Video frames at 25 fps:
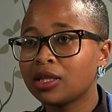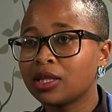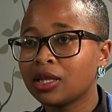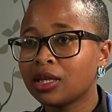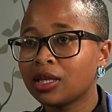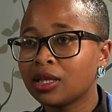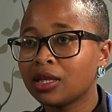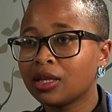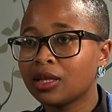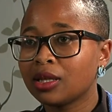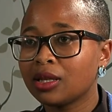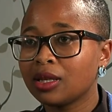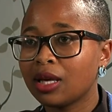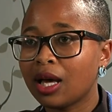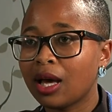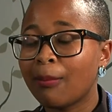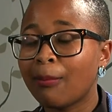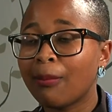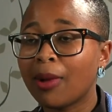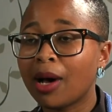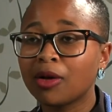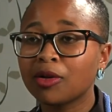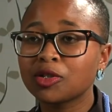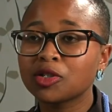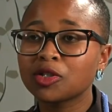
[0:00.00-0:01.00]
the
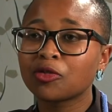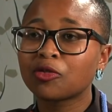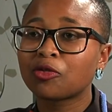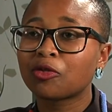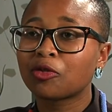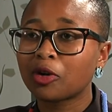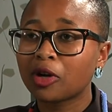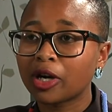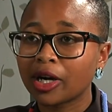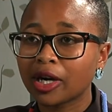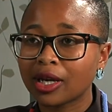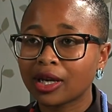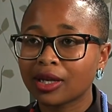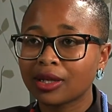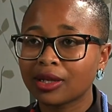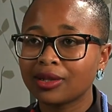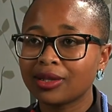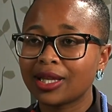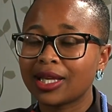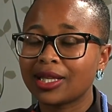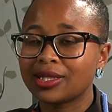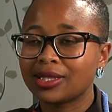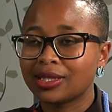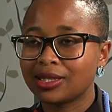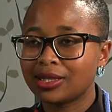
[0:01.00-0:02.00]
amount of work
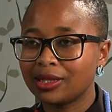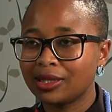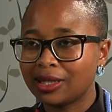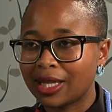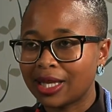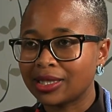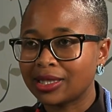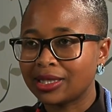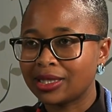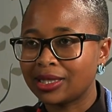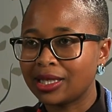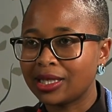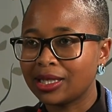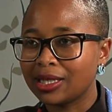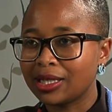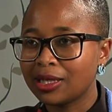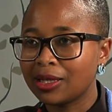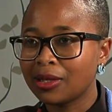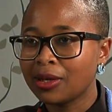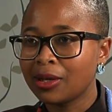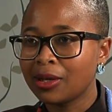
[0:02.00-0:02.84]
that's needed.